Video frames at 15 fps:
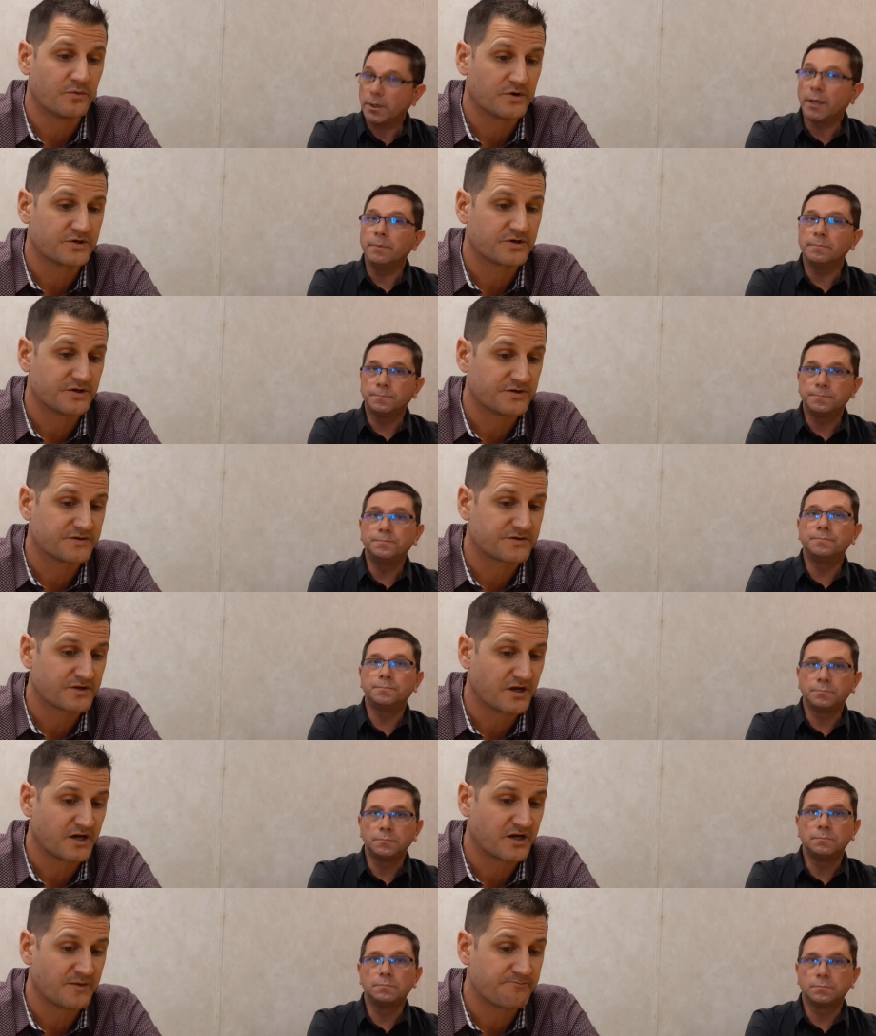Speaker 1: which
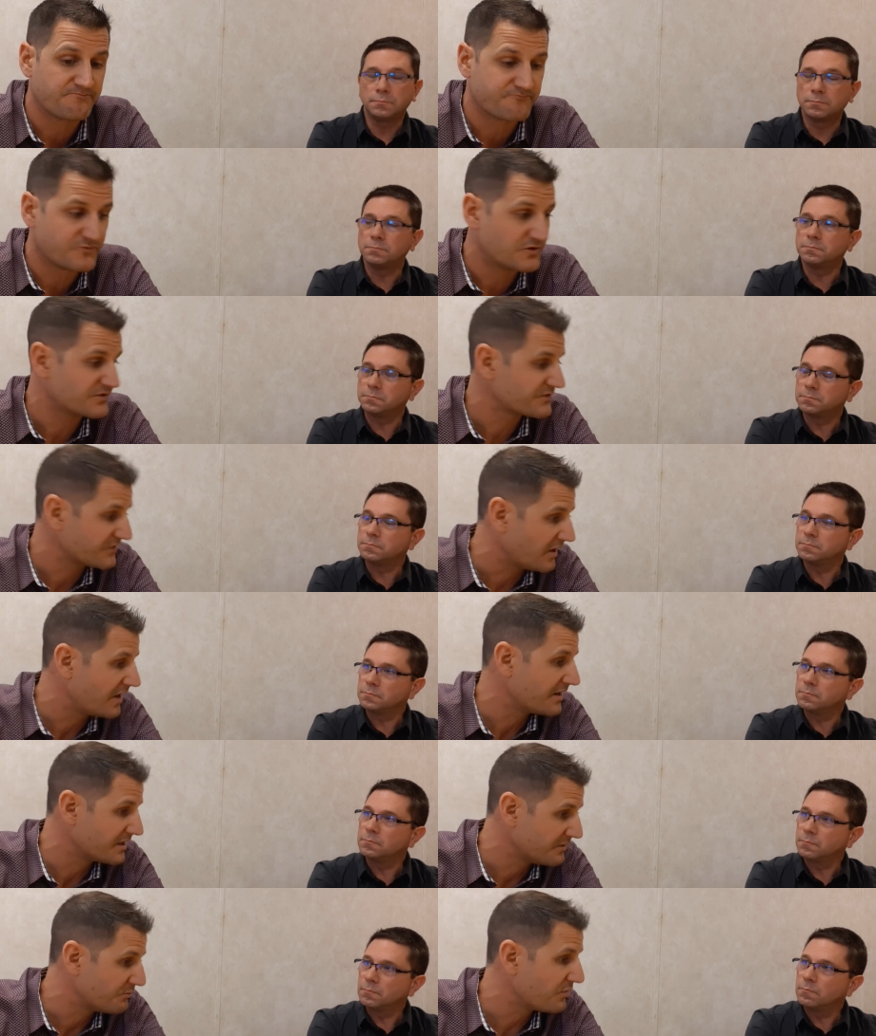is your
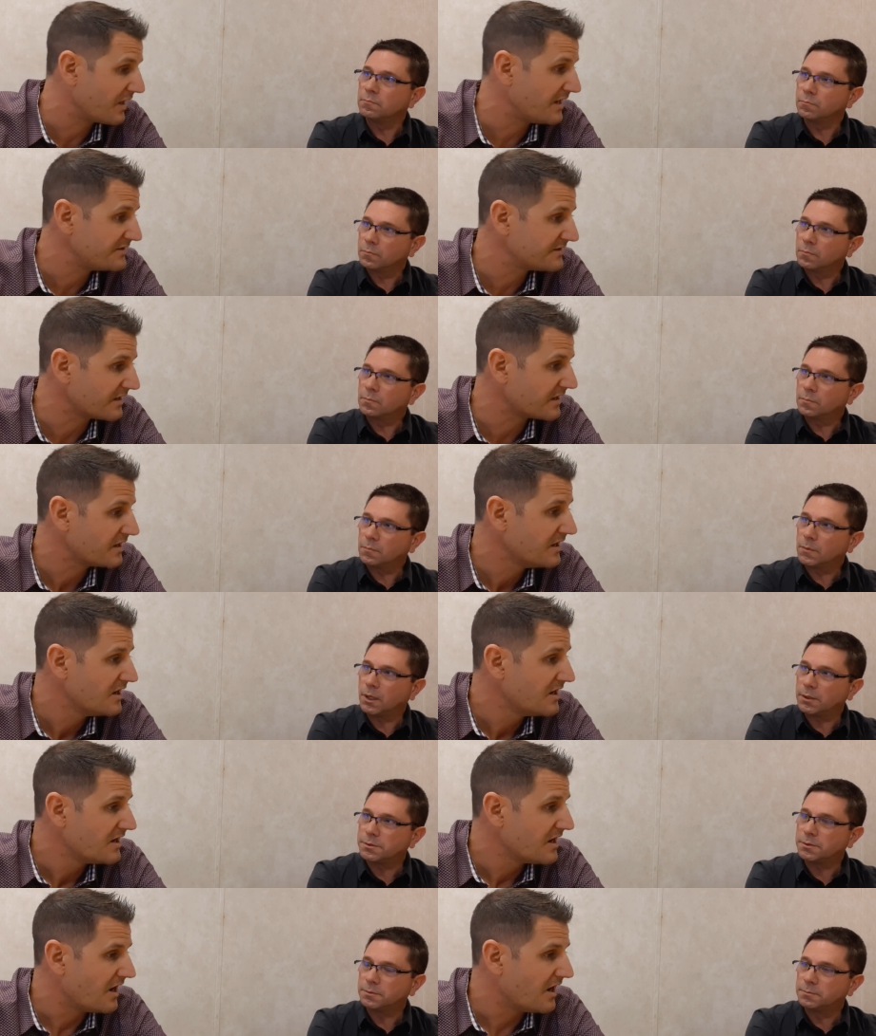sodding and planting.
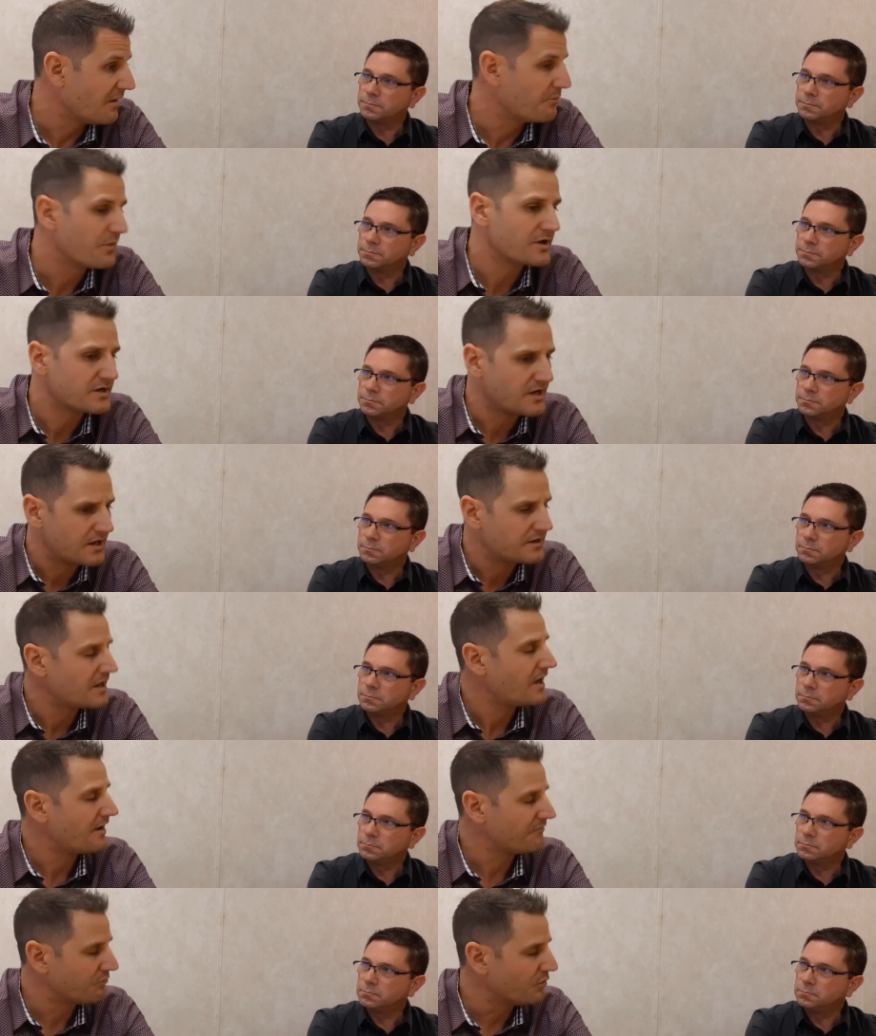Nice. But
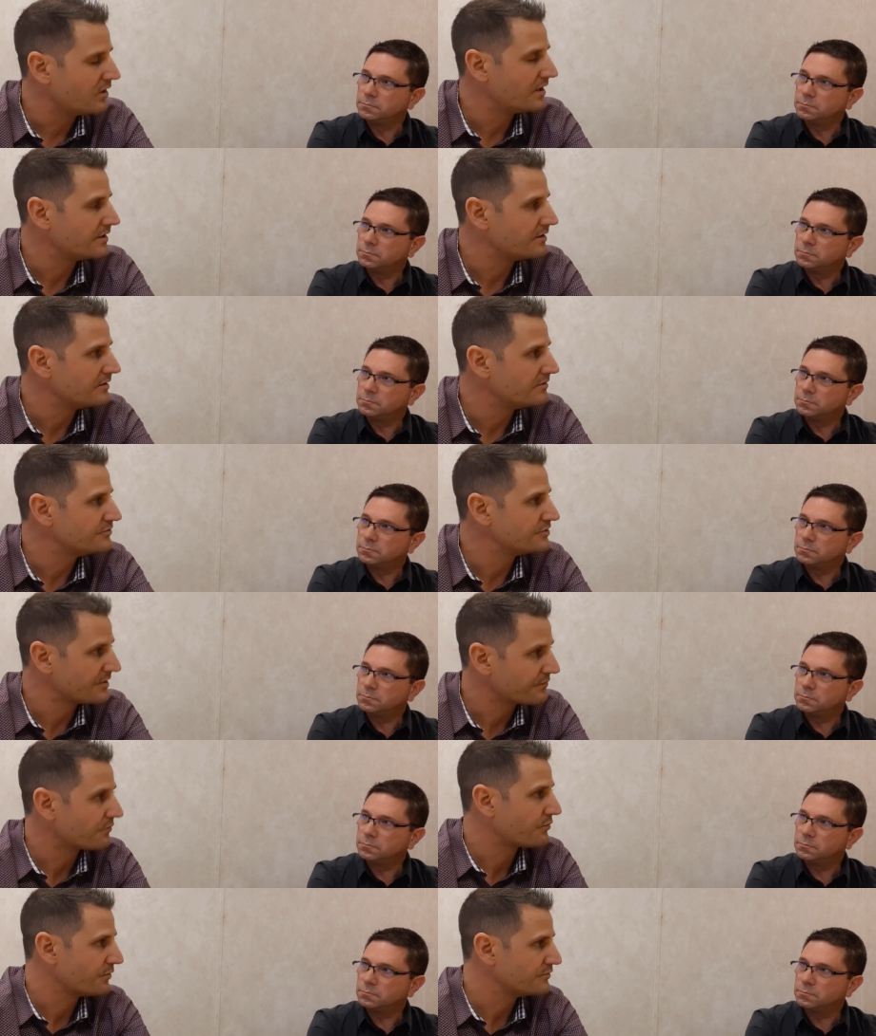yet have one
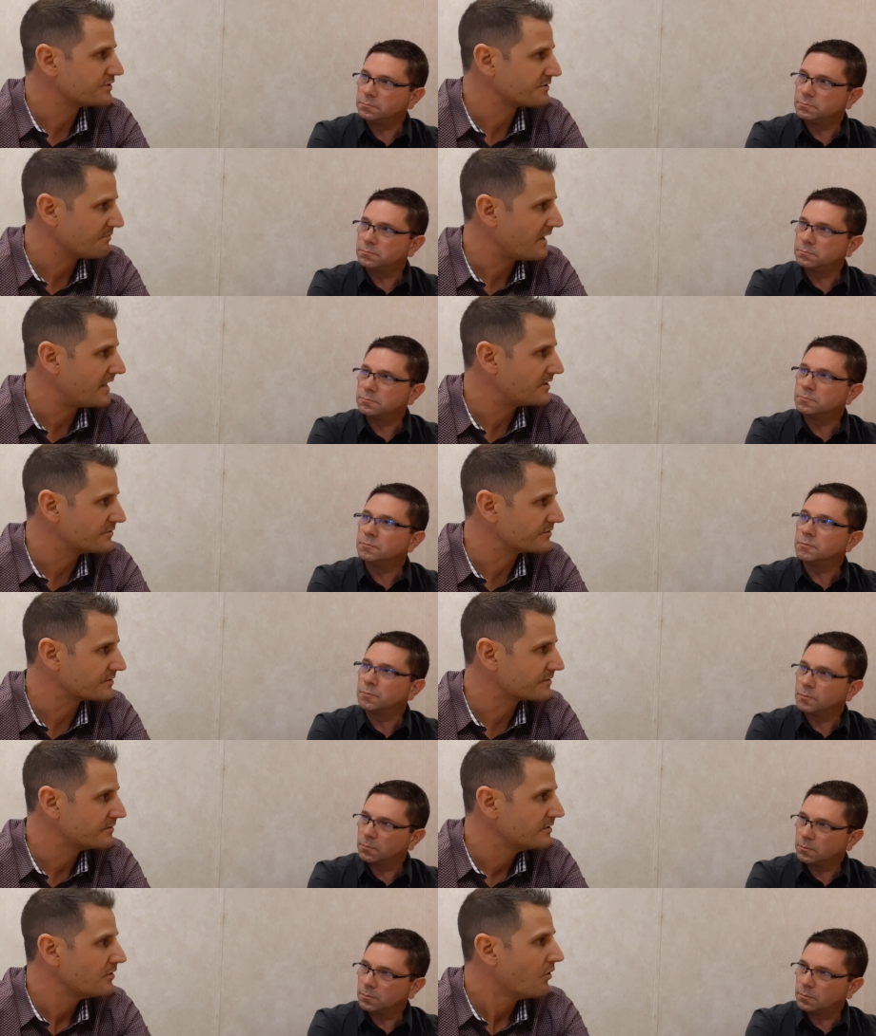general project
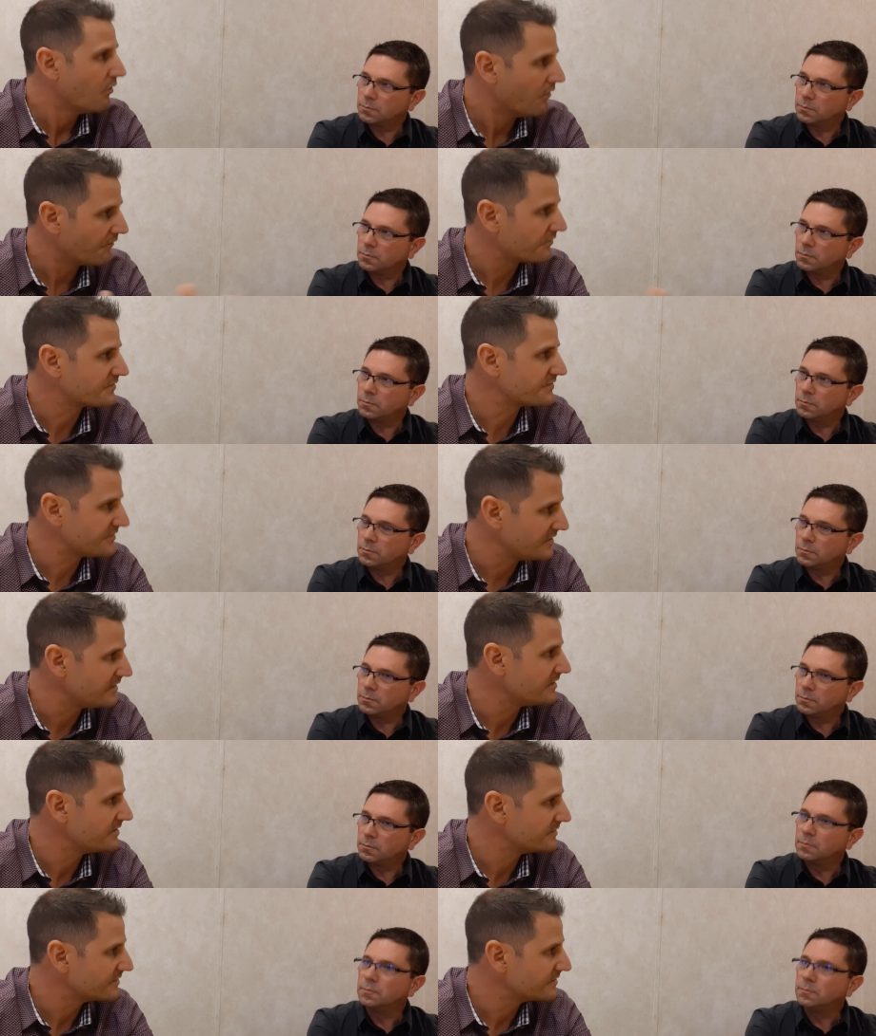manager oversee the